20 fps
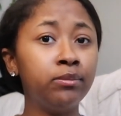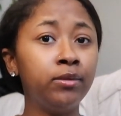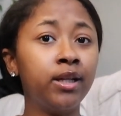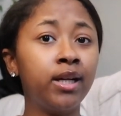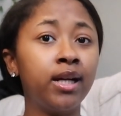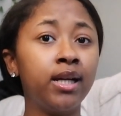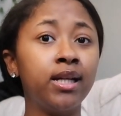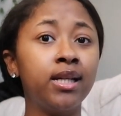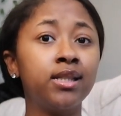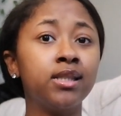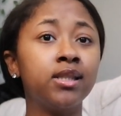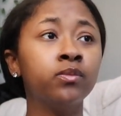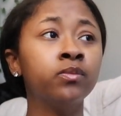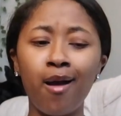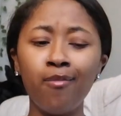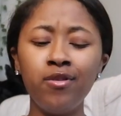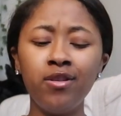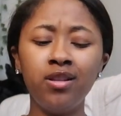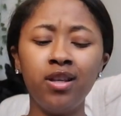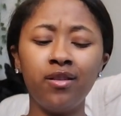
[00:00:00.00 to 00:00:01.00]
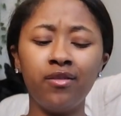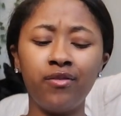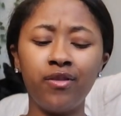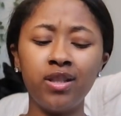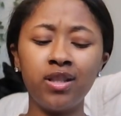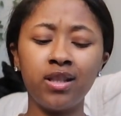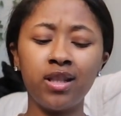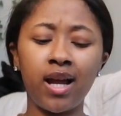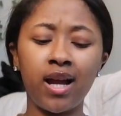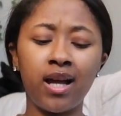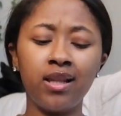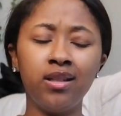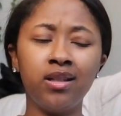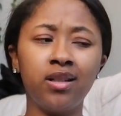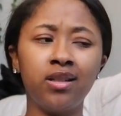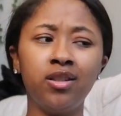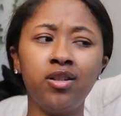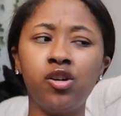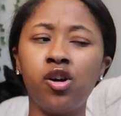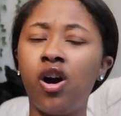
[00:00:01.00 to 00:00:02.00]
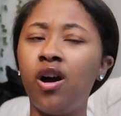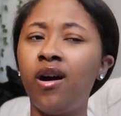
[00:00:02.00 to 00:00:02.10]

because I be feeling like I look a little